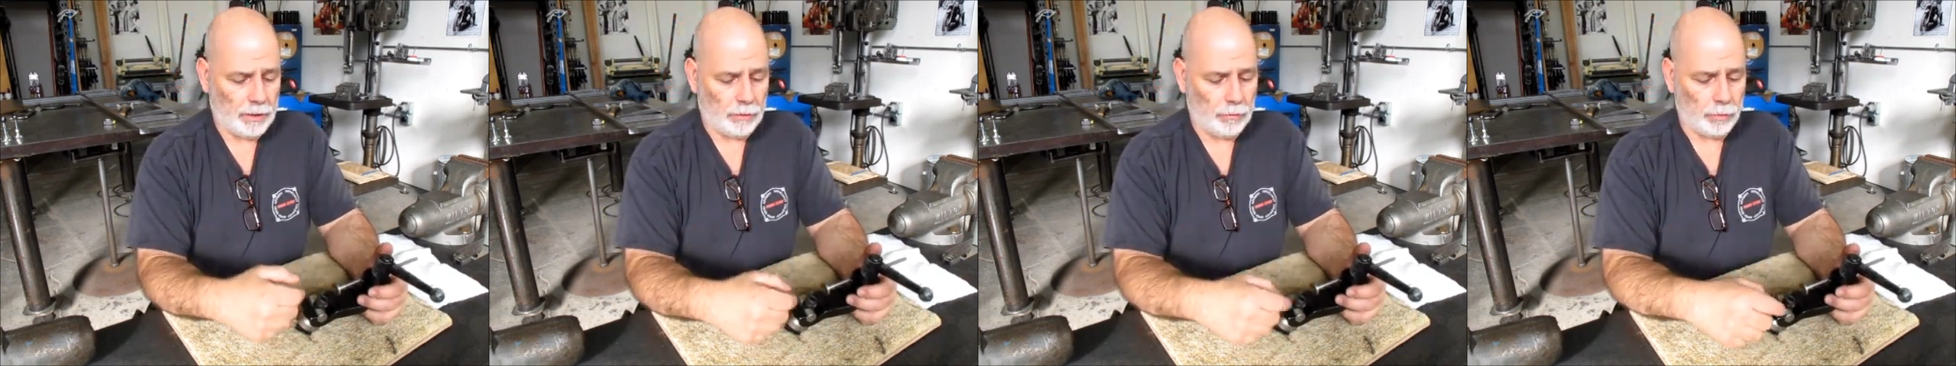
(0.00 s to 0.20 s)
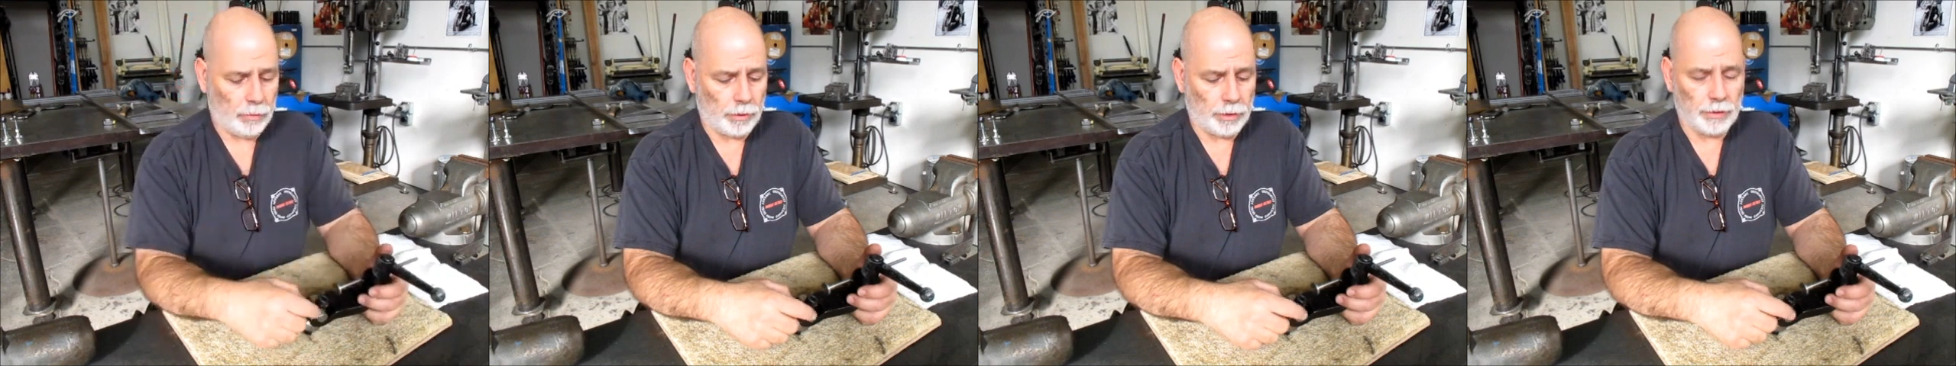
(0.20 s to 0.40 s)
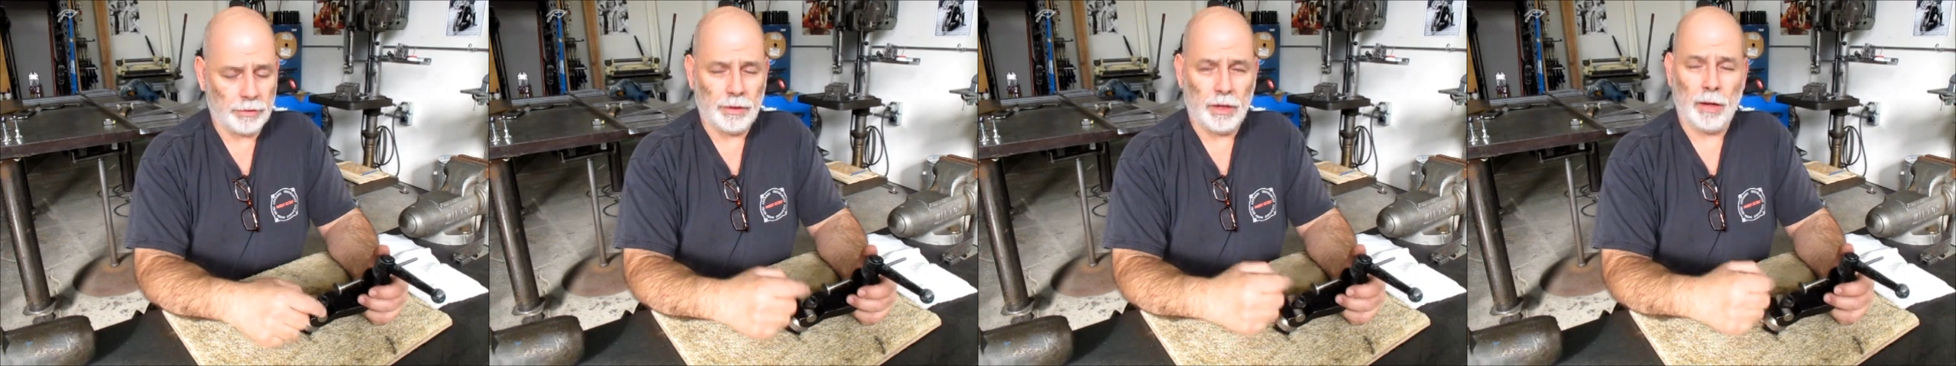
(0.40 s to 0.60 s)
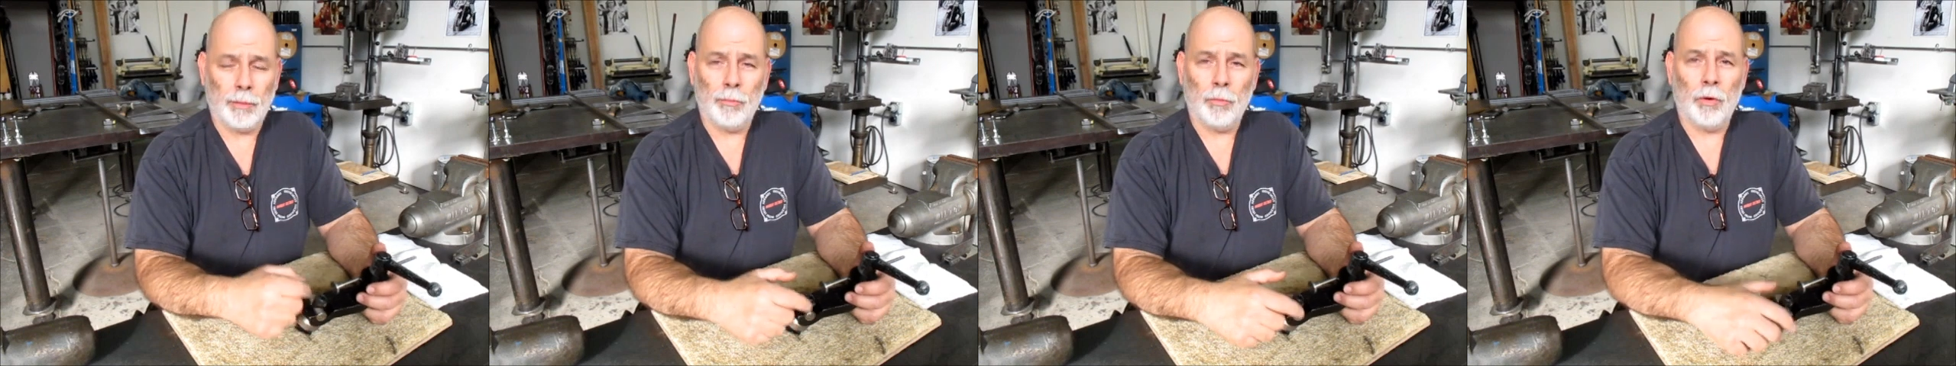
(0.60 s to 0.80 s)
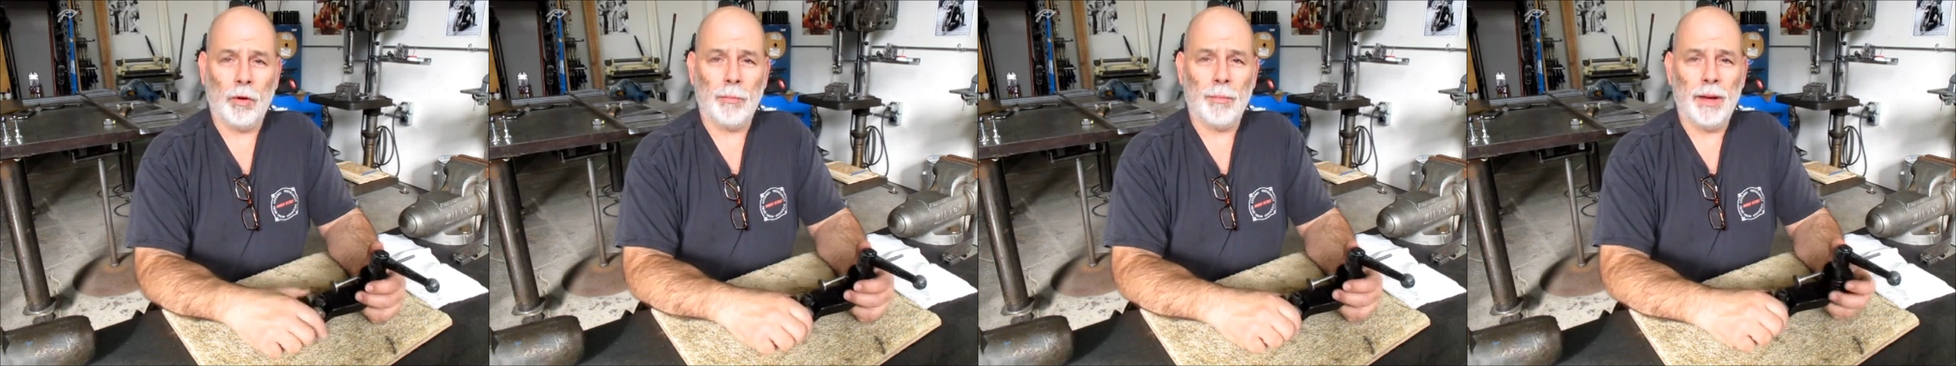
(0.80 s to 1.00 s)
we're going to talk
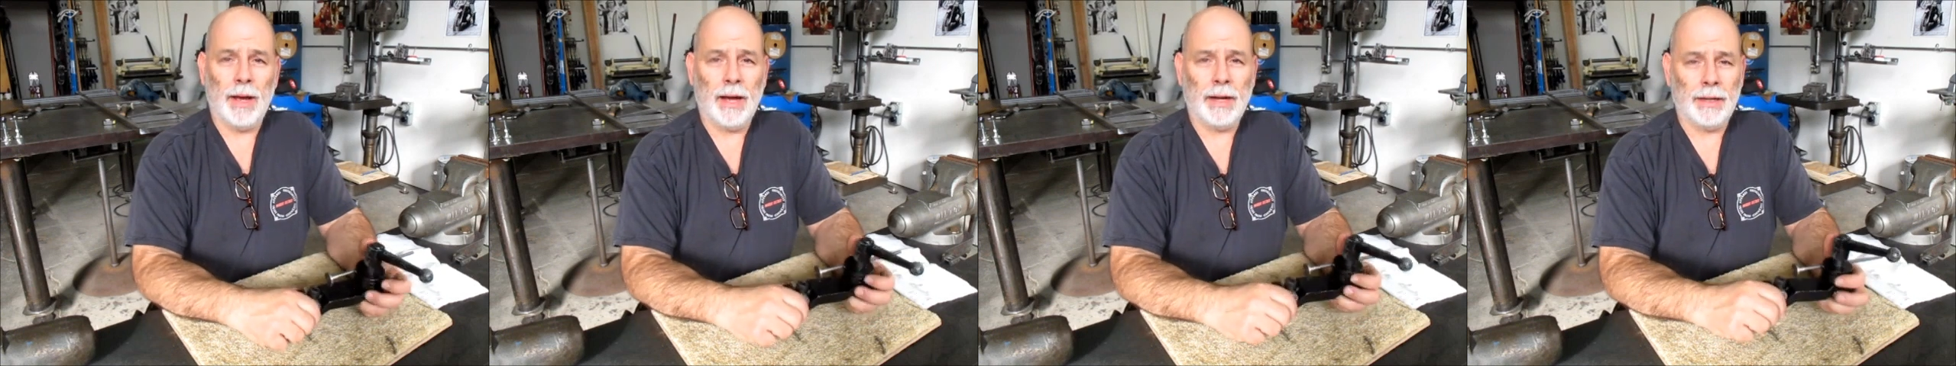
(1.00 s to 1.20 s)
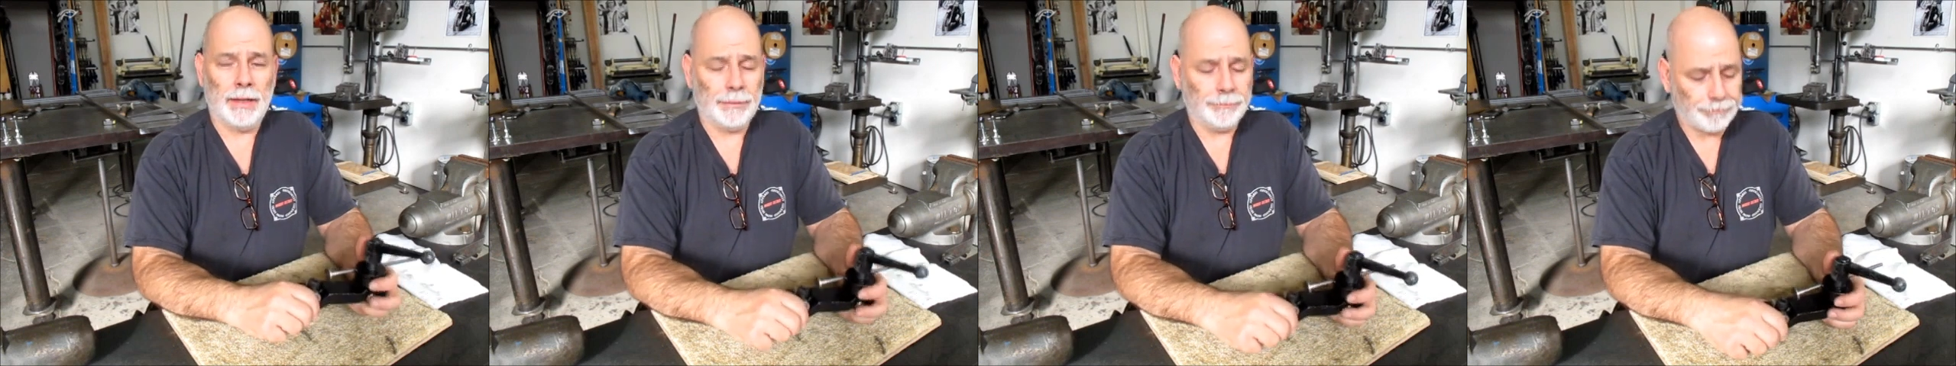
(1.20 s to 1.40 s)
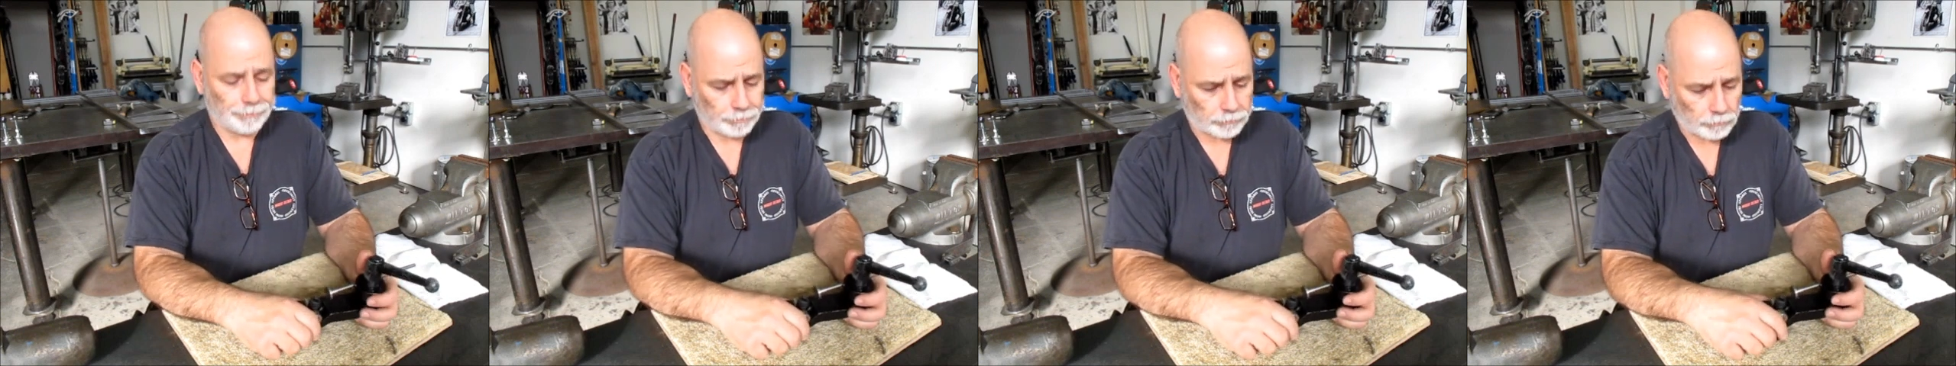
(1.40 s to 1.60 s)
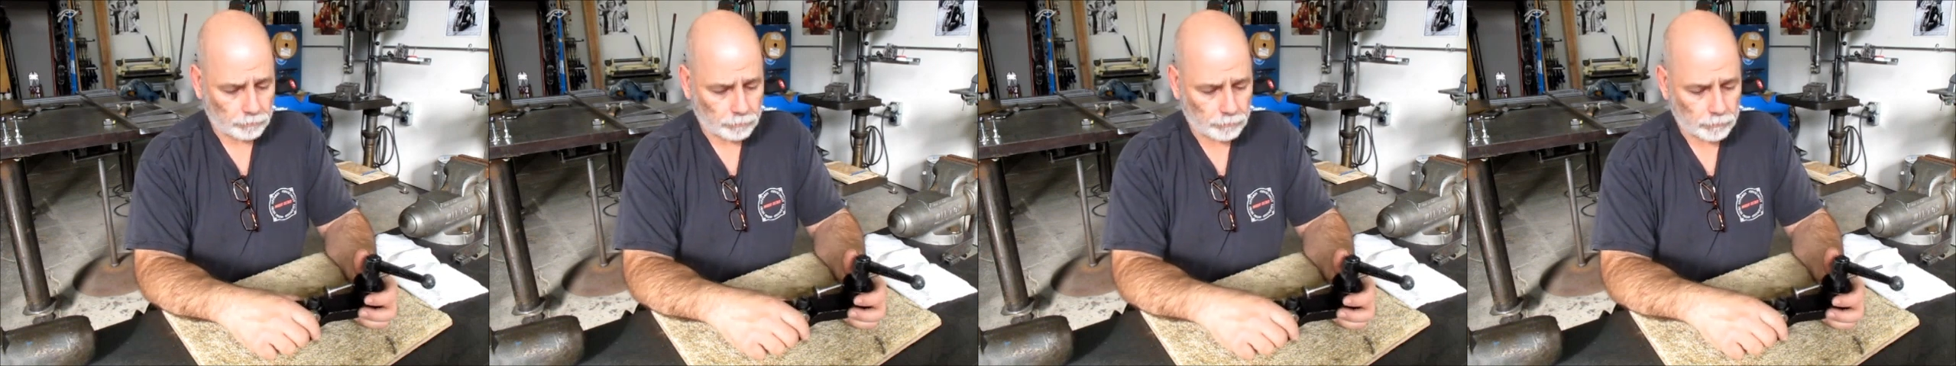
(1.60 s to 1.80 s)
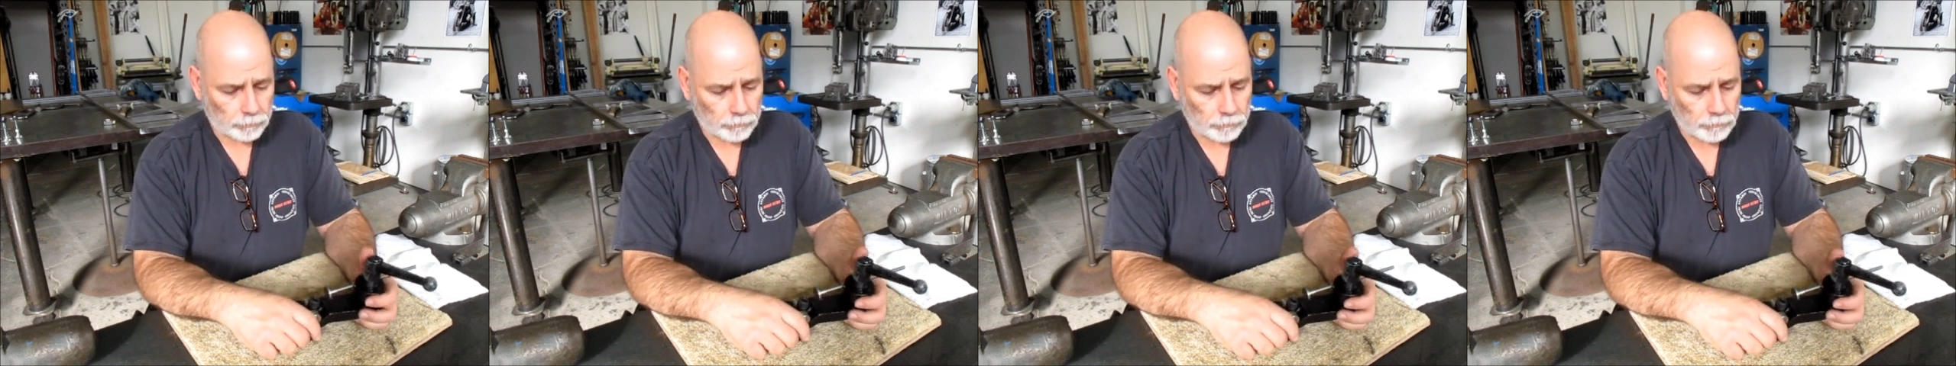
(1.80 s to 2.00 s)
more about
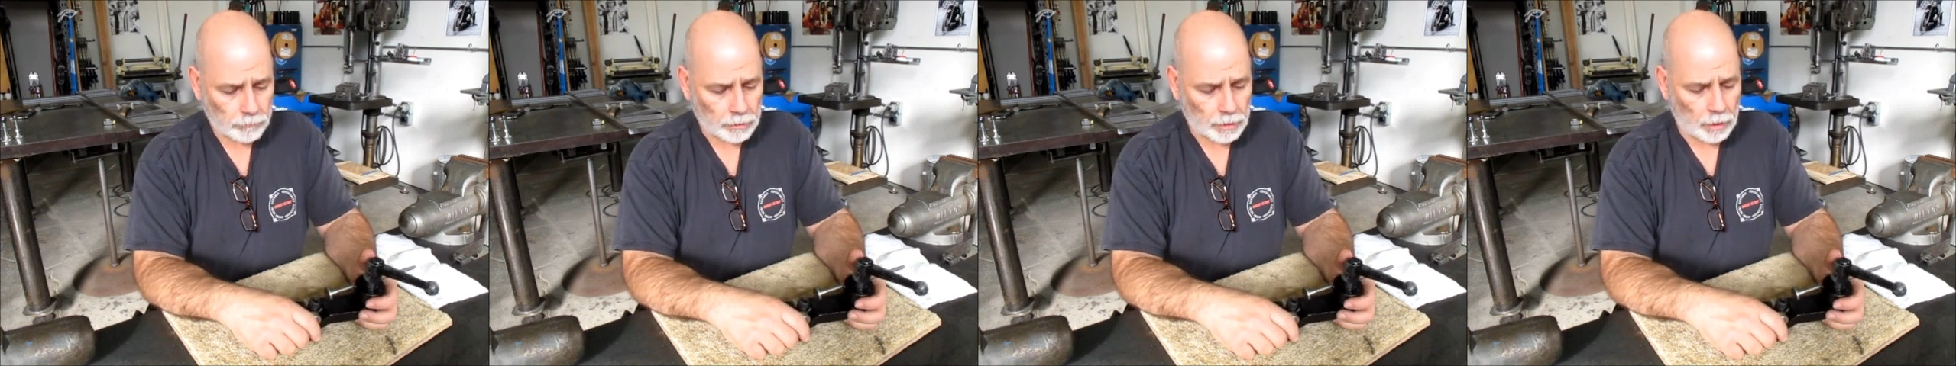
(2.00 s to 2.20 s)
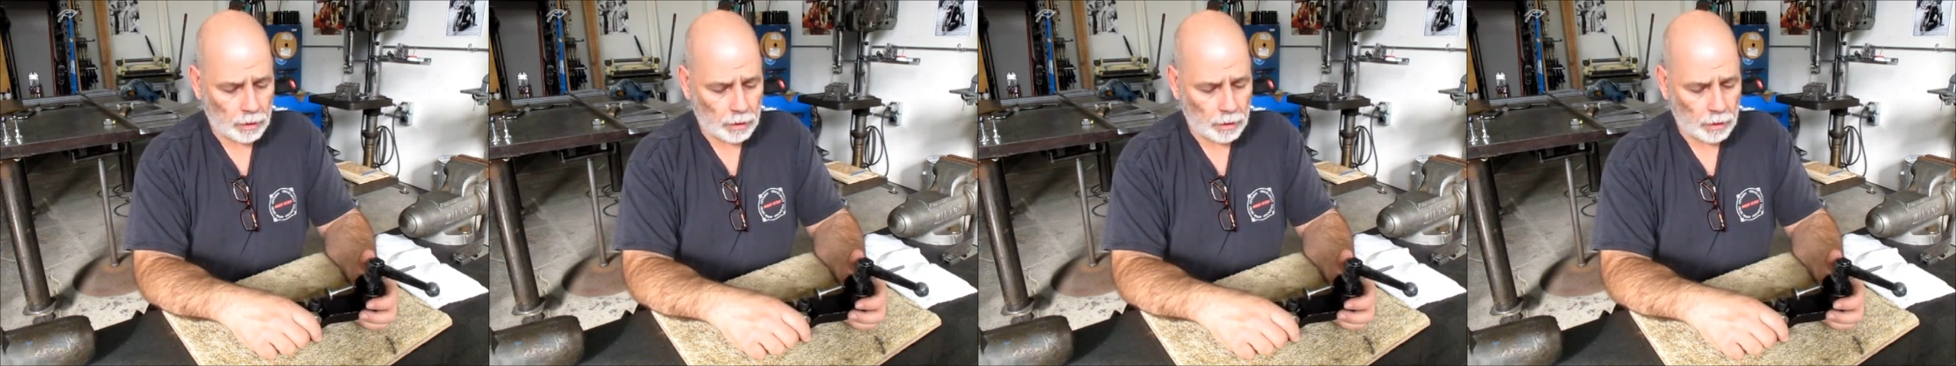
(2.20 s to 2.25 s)
it.